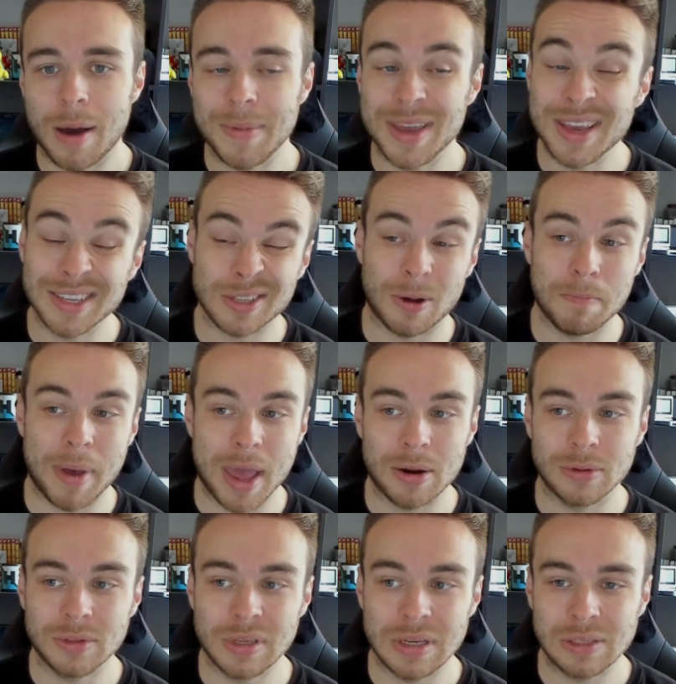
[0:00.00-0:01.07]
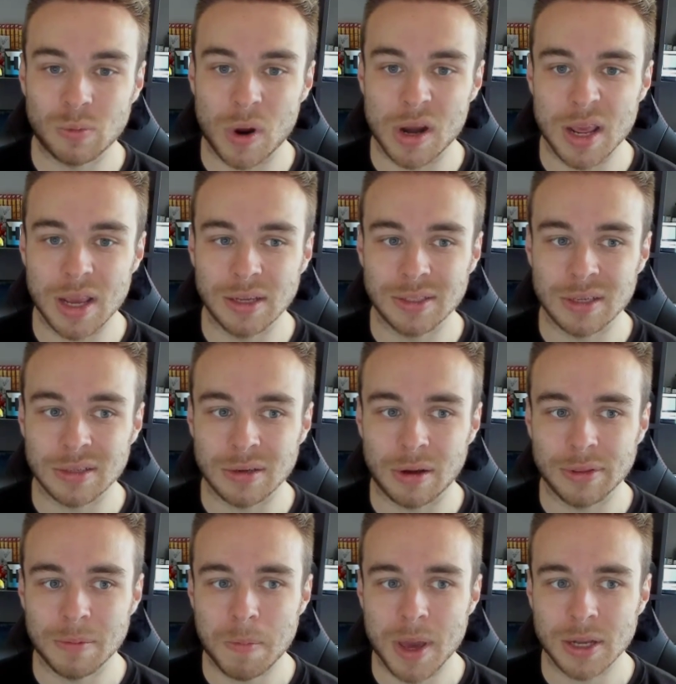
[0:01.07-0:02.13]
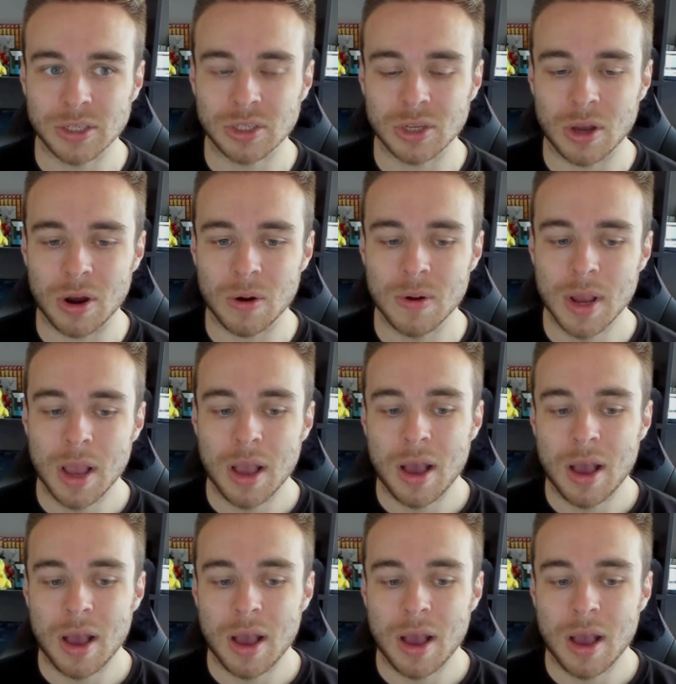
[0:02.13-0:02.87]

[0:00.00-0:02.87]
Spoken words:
He is on penalties when Ings isn't on the pitch, so